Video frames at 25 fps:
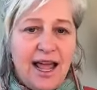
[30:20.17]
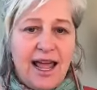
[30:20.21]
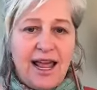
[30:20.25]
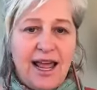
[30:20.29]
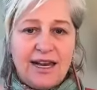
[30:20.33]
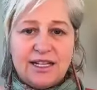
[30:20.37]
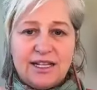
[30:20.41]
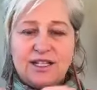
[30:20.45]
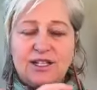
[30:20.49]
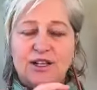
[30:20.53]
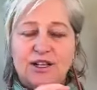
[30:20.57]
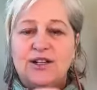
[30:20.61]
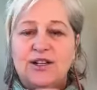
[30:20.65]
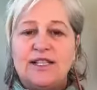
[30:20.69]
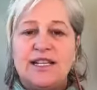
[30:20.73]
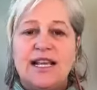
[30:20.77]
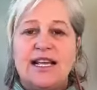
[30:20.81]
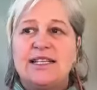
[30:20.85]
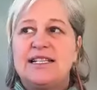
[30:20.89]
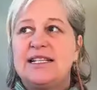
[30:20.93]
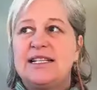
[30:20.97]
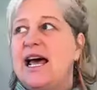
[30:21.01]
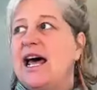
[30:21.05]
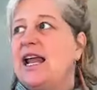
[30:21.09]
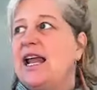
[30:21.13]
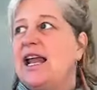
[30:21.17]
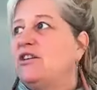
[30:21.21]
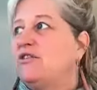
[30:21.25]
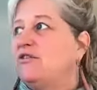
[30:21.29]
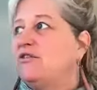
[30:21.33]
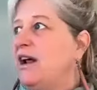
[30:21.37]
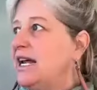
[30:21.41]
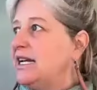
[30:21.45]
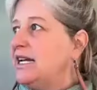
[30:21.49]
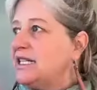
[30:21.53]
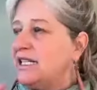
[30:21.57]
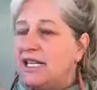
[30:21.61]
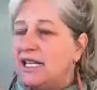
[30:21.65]
And as soon as that started
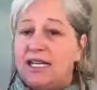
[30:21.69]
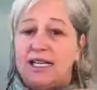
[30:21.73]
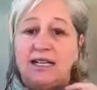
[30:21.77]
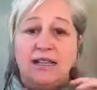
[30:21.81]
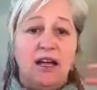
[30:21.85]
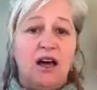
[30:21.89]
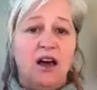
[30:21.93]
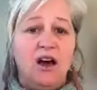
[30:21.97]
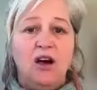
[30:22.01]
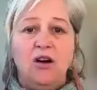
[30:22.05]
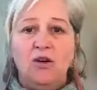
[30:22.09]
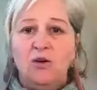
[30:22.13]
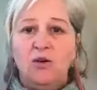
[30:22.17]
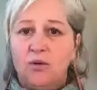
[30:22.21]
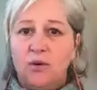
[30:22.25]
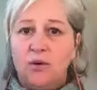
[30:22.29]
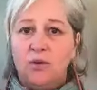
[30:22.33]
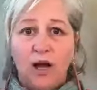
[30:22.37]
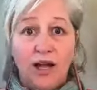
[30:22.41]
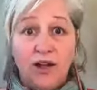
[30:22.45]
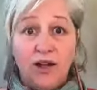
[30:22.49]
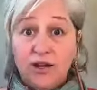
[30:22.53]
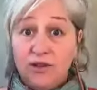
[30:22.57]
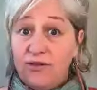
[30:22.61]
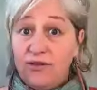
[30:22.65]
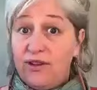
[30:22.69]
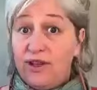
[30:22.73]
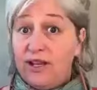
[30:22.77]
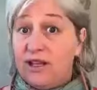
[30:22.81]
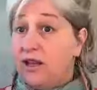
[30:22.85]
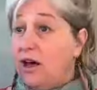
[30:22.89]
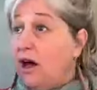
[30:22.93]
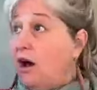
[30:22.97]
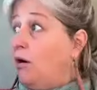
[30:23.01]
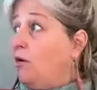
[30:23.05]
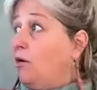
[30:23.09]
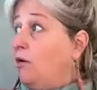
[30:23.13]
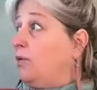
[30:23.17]
rattling, I could
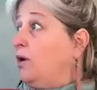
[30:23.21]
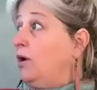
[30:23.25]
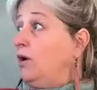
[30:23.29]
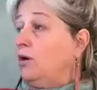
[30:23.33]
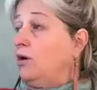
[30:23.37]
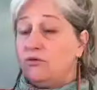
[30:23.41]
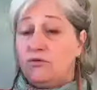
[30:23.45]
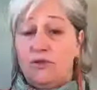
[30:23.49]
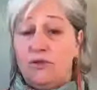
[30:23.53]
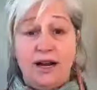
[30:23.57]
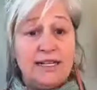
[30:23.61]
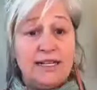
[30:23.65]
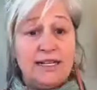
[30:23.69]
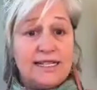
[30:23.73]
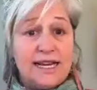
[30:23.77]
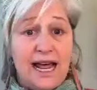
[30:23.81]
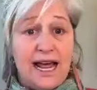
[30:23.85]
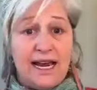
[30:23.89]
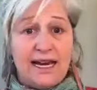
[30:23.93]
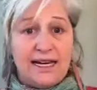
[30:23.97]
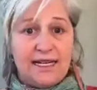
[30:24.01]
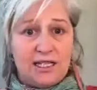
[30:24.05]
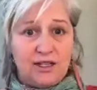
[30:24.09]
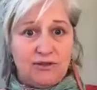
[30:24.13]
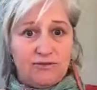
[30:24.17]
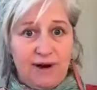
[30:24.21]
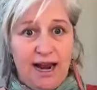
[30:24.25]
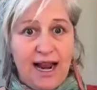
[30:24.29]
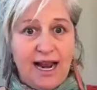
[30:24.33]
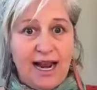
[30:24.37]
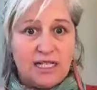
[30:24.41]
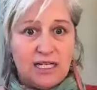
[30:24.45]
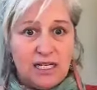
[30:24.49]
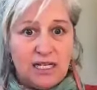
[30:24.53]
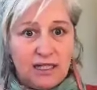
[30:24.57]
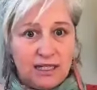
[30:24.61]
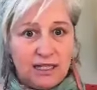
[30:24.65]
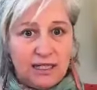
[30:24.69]
feel the whole world starting to
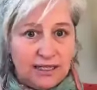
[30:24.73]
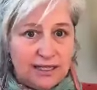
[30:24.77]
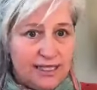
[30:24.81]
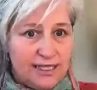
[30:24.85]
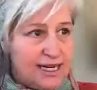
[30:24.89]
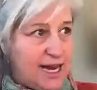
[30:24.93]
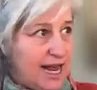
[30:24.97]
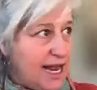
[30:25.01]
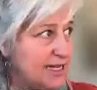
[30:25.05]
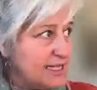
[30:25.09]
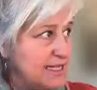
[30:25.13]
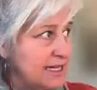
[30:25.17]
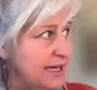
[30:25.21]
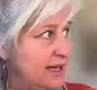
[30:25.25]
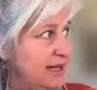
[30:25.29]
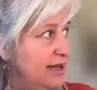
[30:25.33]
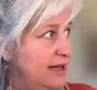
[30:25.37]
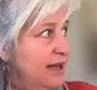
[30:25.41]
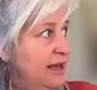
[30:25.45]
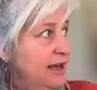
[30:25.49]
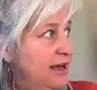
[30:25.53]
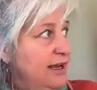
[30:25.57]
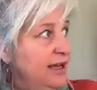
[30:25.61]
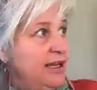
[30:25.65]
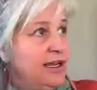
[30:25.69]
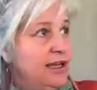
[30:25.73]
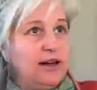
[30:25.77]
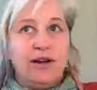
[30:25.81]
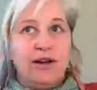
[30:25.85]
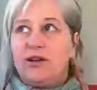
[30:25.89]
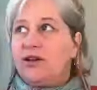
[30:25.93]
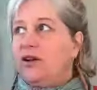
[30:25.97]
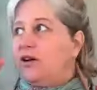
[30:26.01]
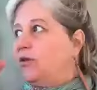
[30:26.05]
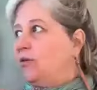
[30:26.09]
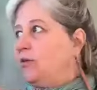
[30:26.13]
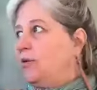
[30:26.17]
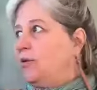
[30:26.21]
rattle and start to, you
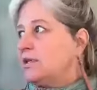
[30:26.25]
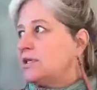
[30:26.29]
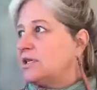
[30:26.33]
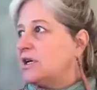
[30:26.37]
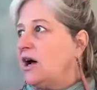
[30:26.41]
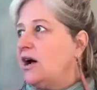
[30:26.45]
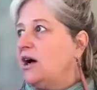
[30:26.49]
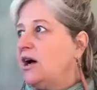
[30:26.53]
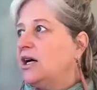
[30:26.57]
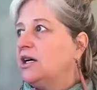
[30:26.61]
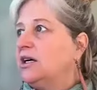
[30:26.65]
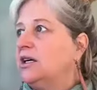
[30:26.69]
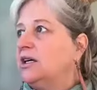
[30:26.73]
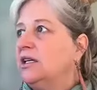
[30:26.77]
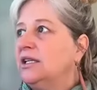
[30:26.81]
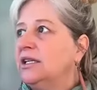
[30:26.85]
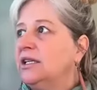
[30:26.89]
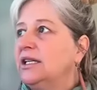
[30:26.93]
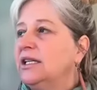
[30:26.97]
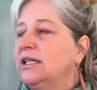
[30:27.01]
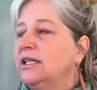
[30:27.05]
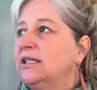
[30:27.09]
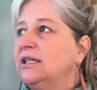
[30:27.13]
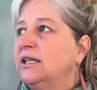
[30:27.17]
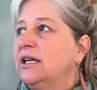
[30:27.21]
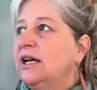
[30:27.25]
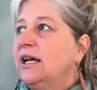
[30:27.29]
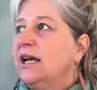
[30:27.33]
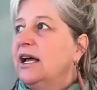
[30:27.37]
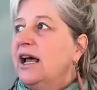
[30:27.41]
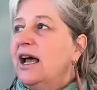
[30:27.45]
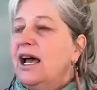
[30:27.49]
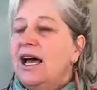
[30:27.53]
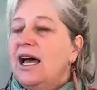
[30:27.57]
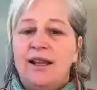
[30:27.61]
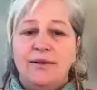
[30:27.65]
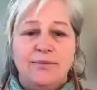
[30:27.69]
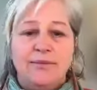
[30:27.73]
know, go, what's going on?
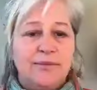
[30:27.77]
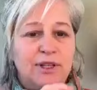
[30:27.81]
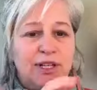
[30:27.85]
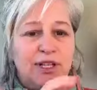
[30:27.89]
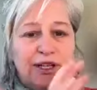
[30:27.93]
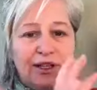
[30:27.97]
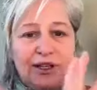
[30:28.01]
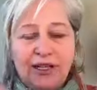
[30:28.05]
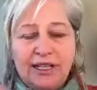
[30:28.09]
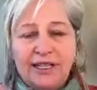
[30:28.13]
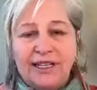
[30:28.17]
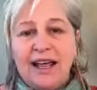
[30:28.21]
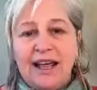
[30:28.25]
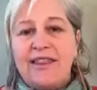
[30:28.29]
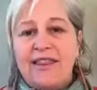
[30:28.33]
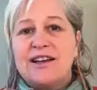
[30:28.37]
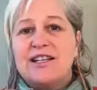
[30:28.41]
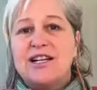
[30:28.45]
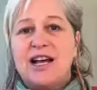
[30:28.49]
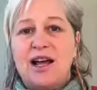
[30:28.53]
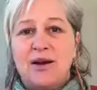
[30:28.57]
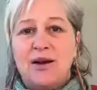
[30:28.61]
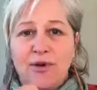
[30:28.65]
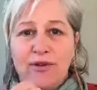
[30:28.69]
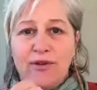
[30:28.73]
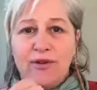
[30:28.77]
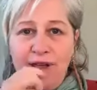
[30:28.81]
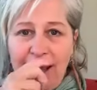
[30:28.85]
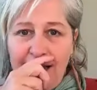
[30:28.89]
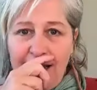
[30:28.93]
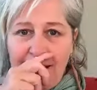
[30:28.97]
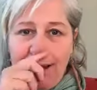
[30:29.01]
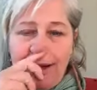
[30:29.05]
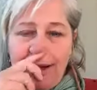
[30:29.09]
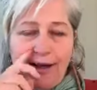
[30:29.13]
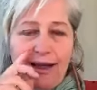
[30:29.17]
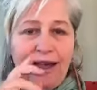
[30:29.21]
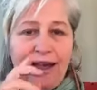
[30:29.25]
And you know, another time we've
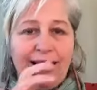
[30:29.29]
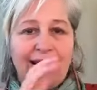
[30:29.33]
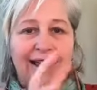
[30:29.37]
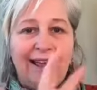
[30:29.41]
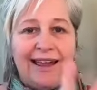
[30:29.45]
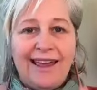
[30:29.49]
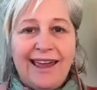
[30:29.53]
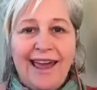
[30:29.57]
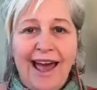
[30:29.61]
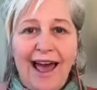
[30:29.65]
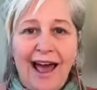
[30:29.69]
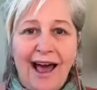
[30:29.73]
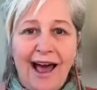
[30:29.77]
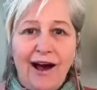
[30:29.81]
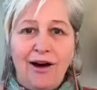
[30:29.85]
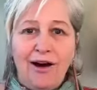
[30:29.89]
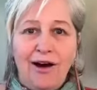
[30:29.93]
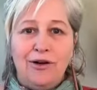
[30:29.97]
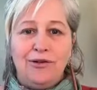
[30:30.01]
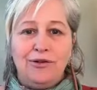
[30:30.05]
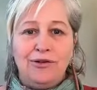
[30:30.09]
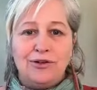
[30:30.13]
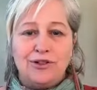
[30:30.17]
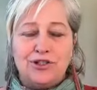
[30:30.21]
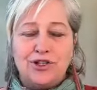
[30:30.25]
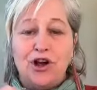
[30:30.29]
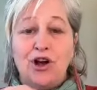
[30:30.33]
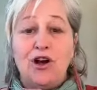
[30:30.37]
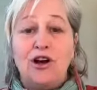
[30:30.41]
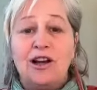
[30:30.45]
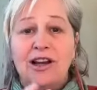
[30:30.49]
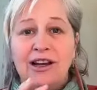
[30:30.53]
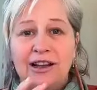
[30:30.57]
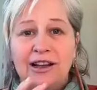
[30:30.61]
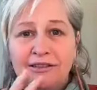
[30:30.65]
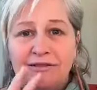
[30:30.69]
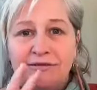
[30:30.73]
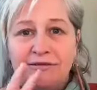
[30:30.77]
had a cacao
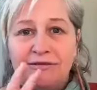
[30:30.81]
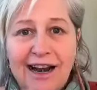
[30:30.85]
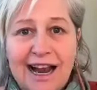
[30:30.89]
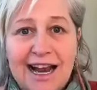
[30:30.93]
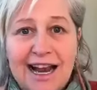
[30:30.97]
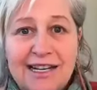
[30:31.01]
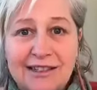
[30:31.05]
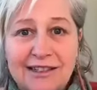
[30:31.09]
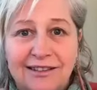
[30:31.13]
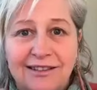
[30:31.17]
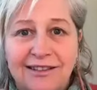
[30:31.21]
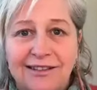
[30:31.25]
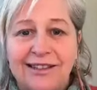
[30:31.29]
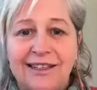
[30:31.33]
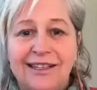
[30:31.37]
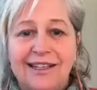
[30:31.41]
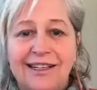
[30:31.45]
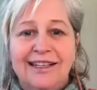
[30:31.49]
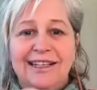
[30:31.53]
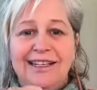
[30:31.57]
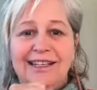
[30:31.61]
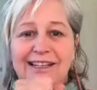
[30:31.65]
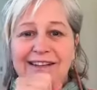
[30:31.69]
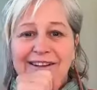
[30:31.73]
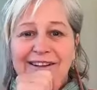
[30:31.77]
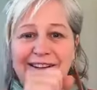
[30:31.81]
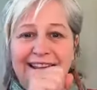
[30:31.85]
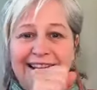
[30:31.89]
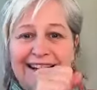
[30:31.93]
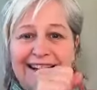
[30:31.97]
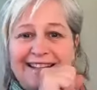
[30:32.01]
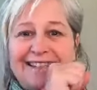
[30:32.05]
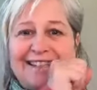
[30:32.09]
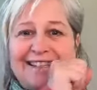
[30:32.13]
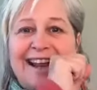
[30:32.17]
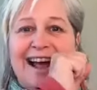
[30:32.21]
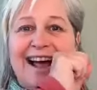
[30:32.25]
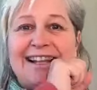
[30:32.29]
chocolate rattle, you know,
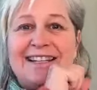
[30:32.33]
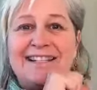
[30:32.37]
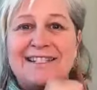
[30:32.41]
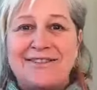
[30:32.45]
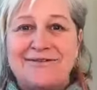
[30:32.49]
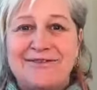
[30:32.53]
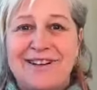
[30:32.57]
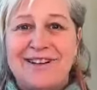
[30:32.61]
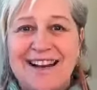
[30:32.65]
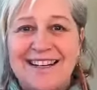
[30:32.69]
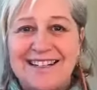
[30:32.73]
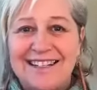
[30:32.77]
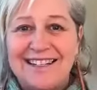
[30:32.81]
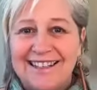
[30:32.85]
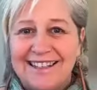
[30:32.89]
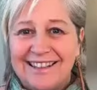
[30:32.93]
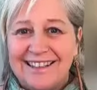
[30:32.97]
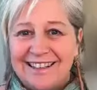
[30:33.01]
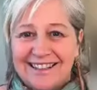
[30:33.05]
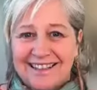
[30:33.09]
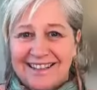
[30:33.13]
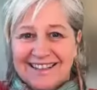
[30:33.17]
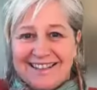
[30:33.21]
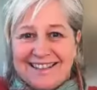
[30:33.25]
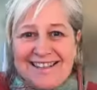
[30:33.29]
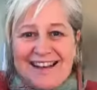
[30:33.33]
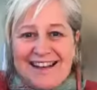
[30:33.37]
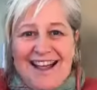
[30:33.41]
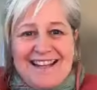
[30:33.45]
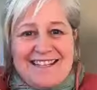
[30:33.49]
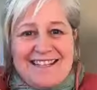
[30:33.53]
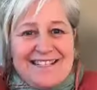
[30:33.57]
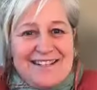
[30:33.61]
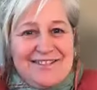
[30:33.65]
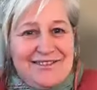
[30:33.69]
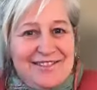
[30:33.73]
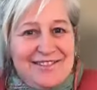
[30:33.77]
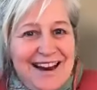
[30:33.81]
that starts to rattle and it
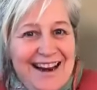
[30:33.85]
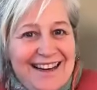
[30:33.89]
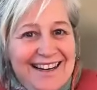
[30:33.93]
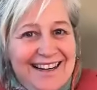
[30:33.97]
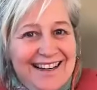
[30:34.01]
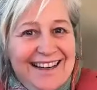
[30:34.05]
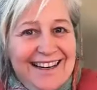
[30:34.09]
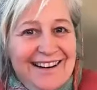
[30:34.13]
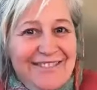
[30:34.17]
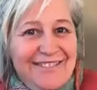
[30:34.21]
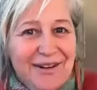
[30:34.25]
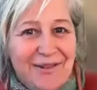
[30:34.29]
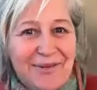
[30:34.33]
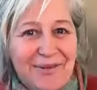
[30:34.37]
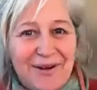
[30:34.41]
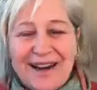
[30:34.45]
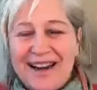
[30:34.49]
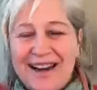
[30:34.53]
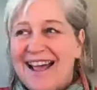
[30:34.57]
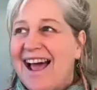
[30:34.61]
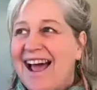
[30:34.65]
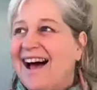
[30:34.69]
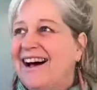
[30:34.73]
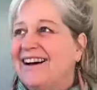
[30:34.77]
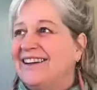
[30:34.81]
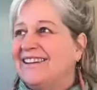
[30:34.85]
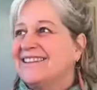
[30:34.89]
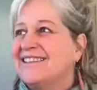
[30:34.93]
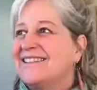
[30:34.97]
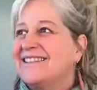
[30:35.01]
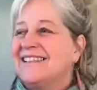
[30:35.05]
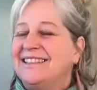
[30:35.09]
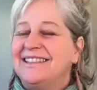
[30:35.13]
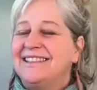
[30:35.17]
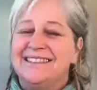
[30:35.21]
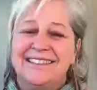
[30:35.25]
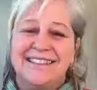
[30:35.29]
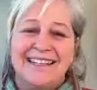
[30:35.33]
starts to rattle in everybody else.